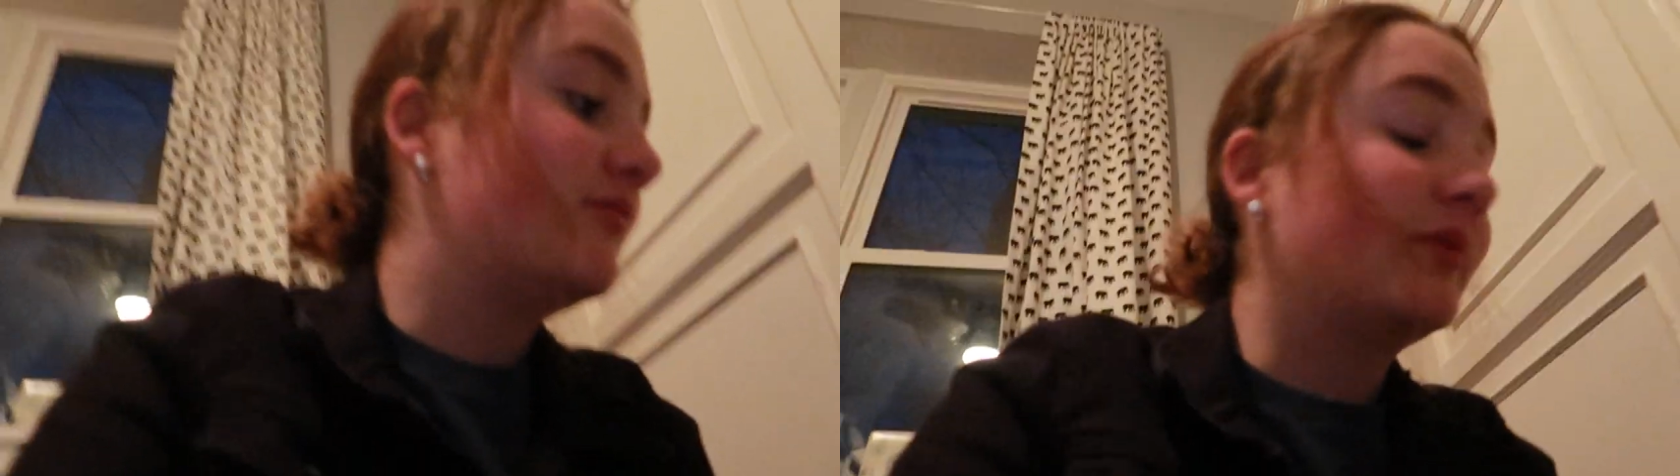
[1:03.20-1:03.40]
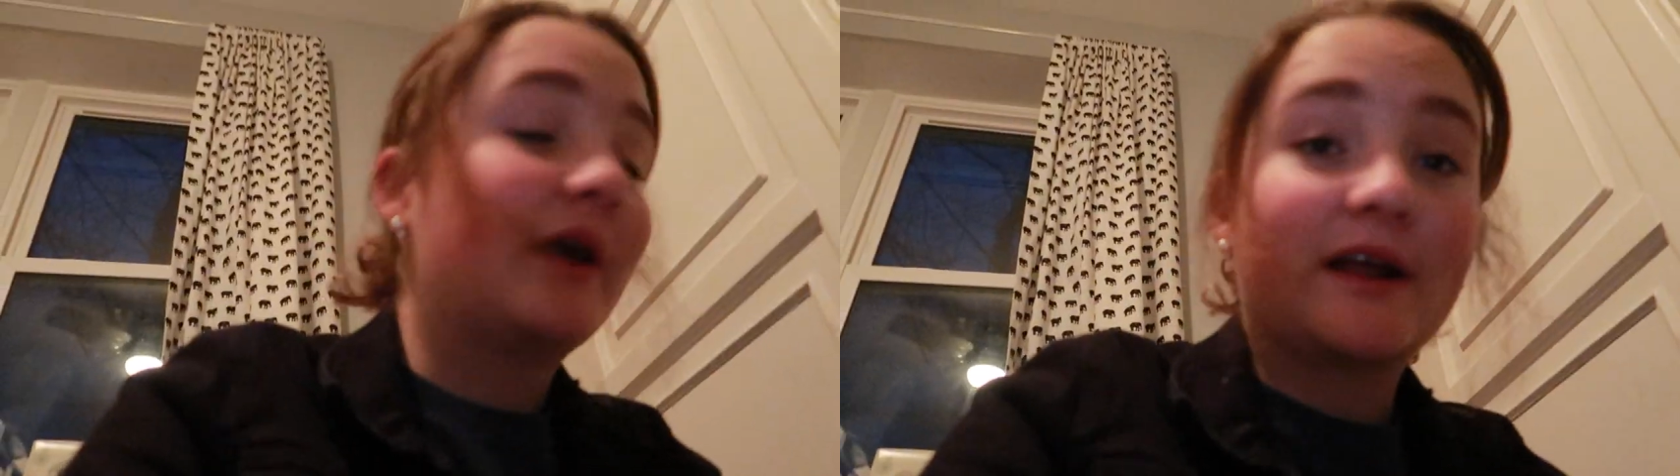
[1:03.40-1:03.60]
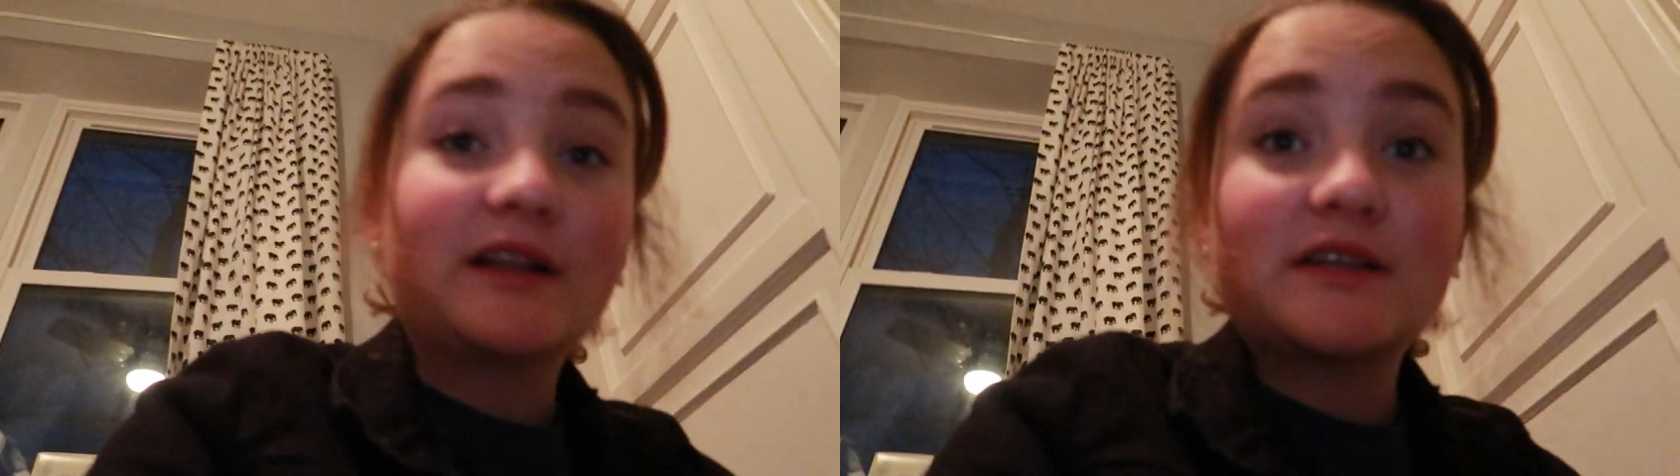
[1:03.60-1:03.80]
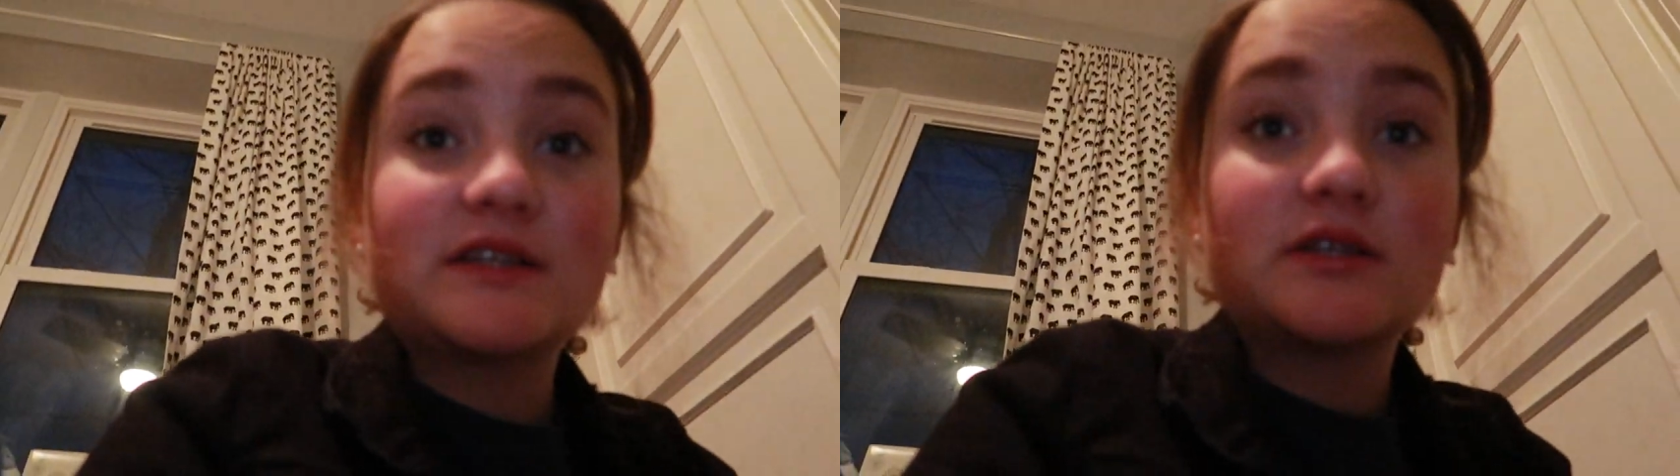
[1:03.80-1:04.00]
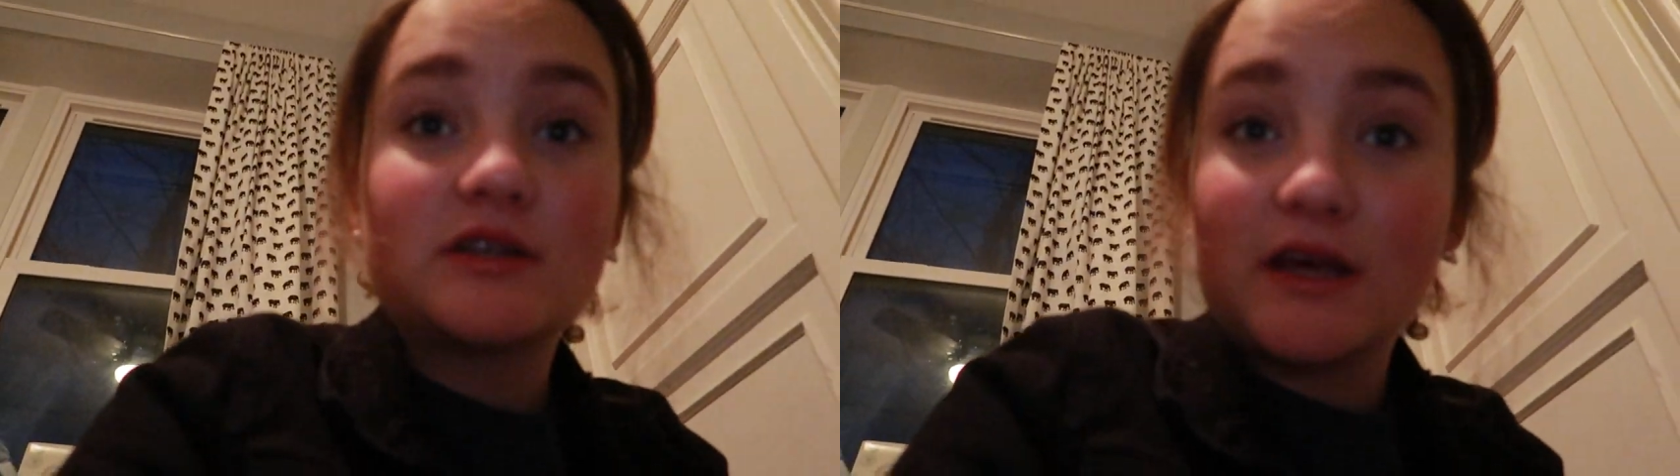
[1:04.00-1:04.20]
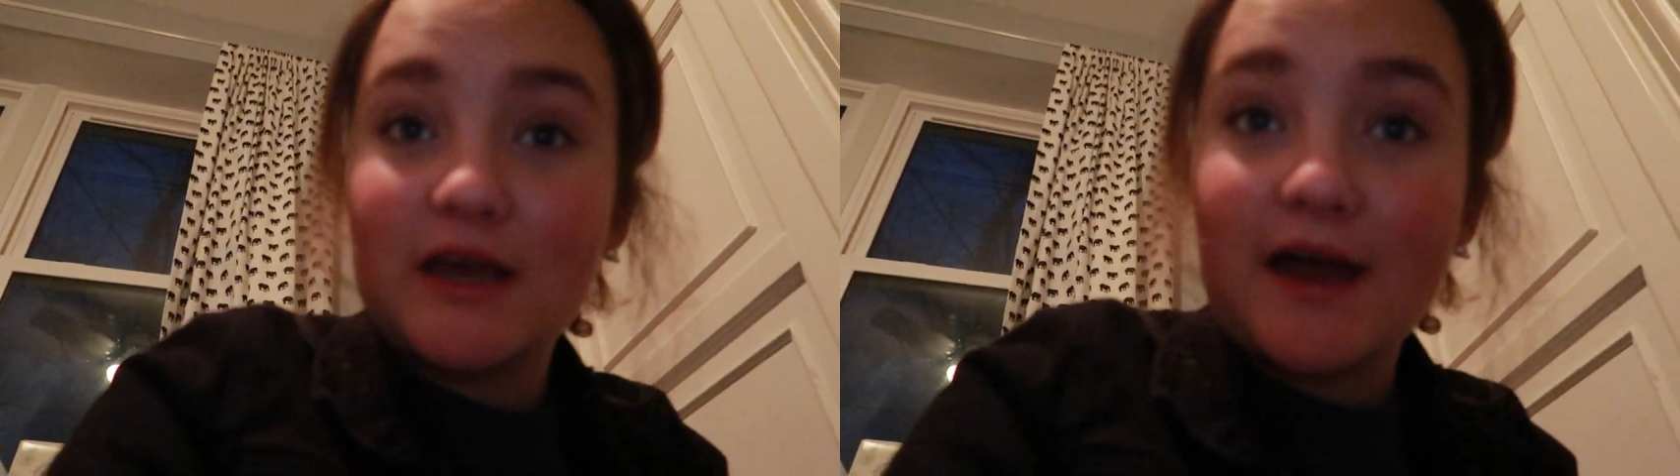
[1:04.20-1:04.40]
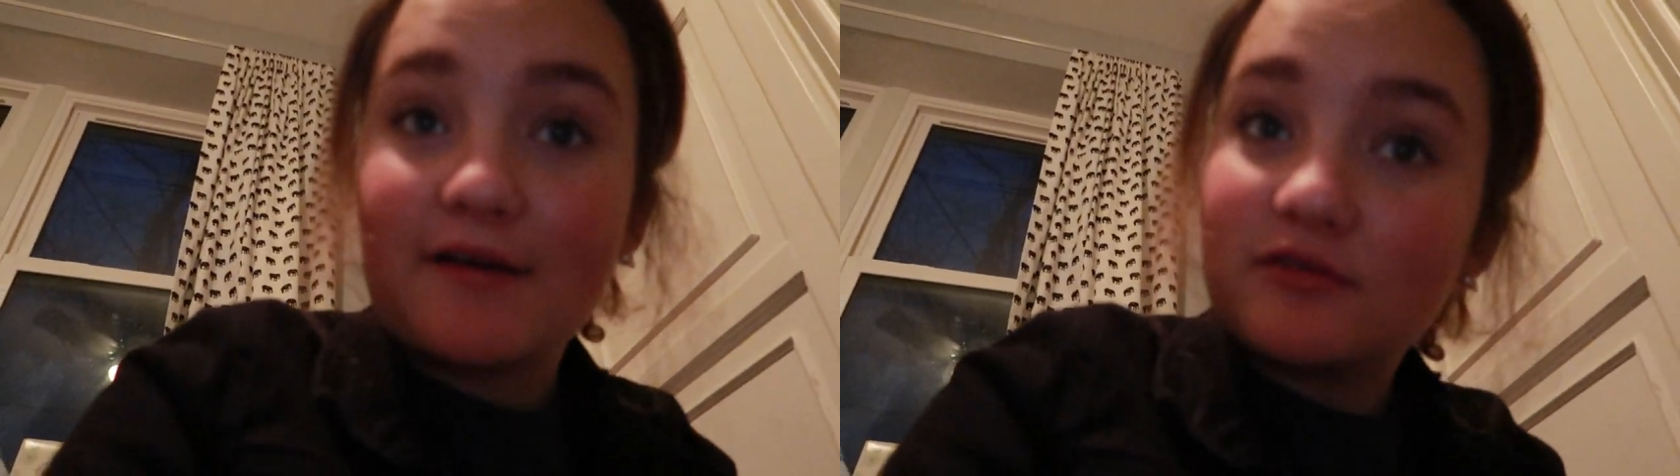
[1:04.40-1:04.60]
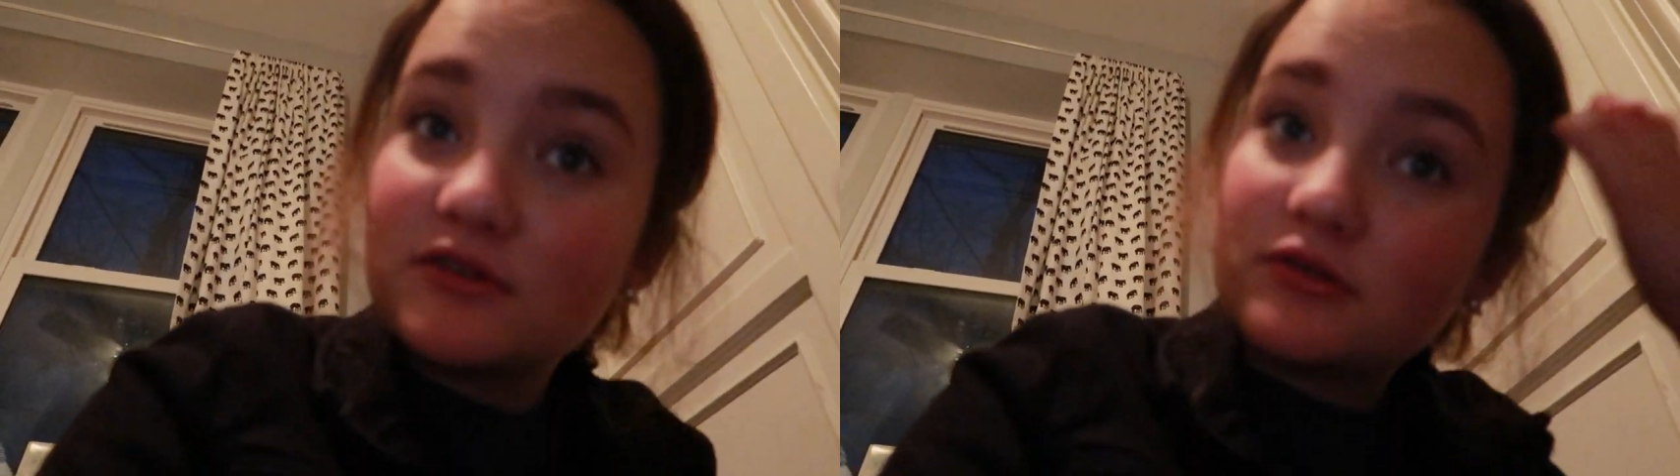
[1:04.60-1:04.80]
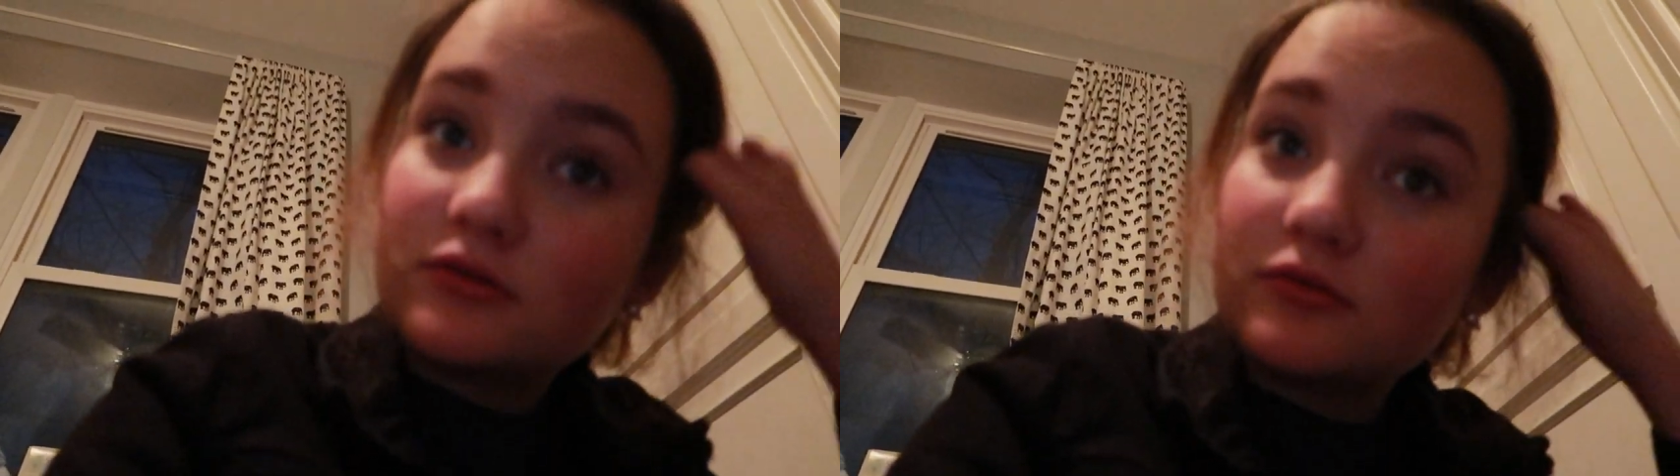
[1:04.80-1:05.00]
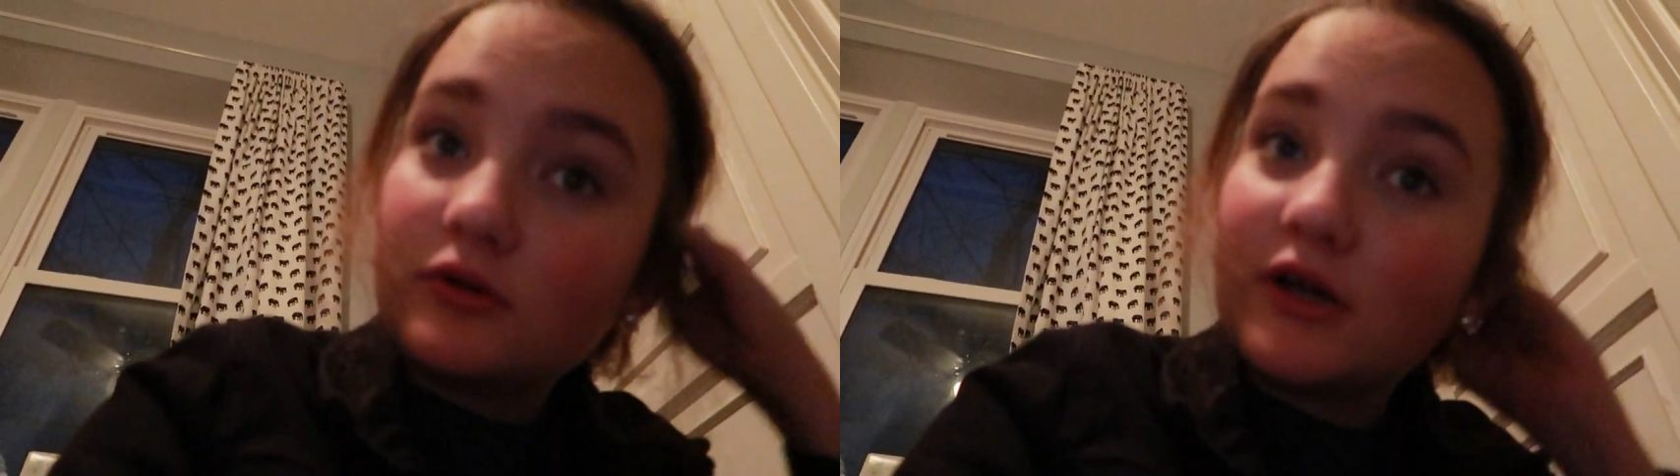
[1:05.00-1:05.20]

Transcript: practice today after school